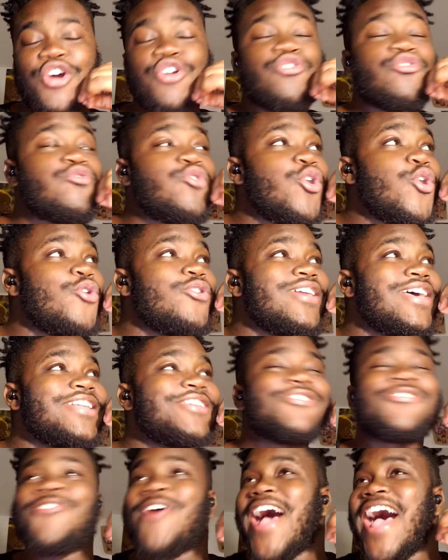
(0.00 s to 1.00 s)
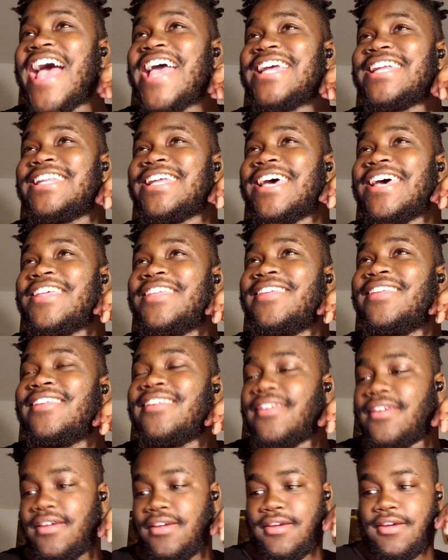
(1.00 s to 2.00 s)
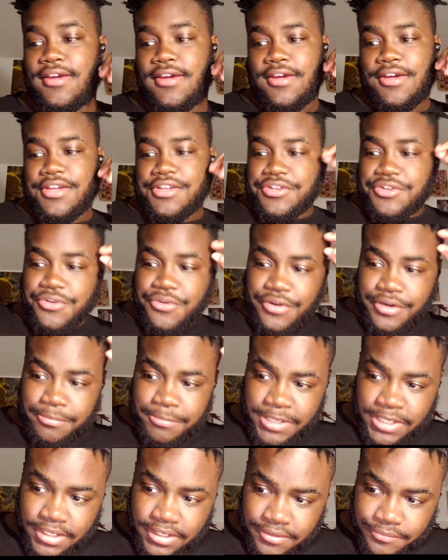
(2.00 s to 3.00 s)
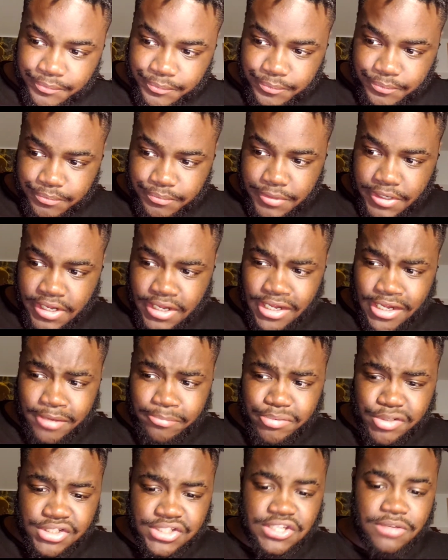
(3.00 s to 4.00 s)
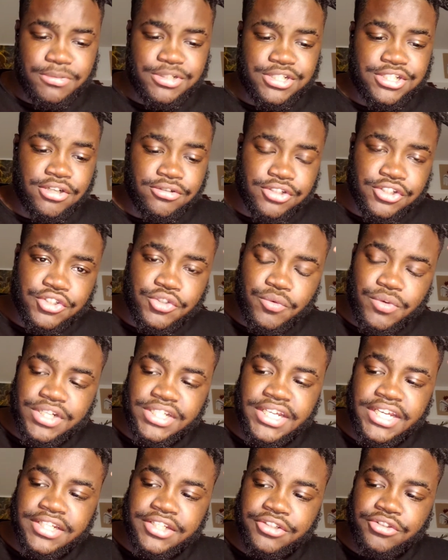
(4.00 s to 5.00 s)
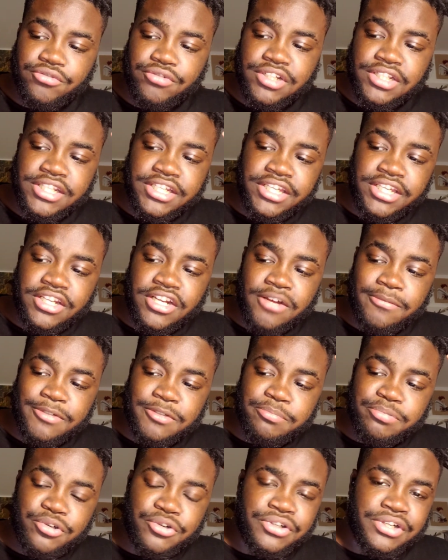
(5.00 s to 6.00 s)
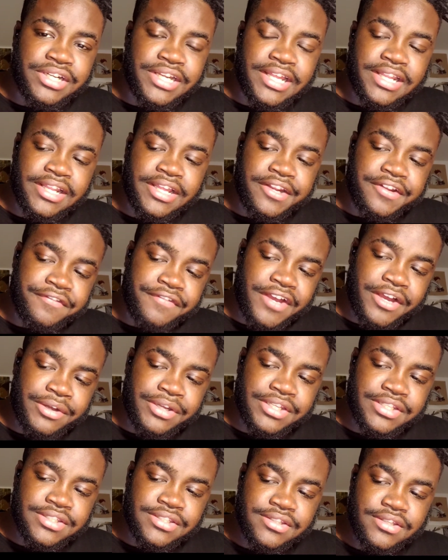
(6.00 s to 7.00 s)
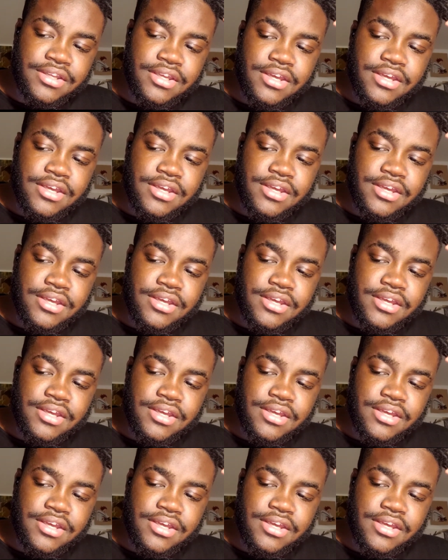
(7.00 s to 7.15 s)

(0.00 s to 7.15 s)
Rooted Raiders. You know what I mean? Bills almost choked a 28-3 lead, almost pulled in the Atlanta Falcons.